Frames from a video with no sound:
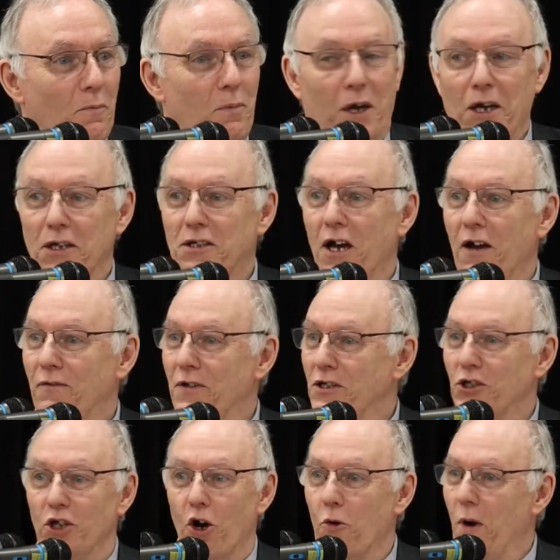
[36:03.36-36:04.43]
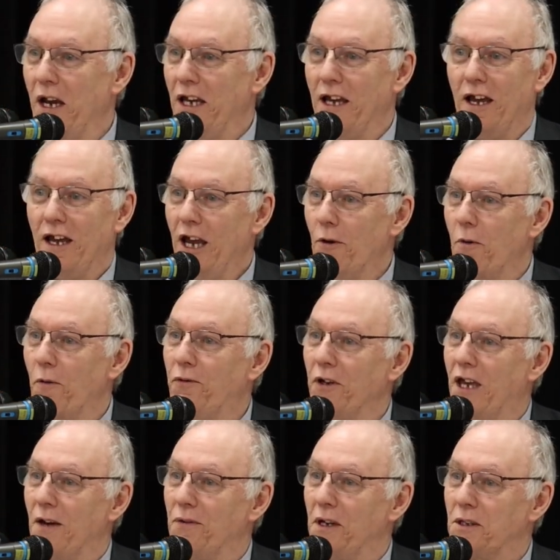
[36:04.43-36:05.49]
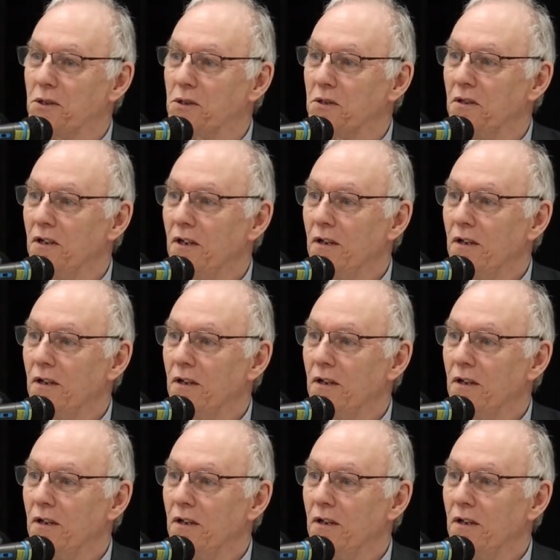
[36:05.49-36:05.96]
because I, there's no way He will forgive us.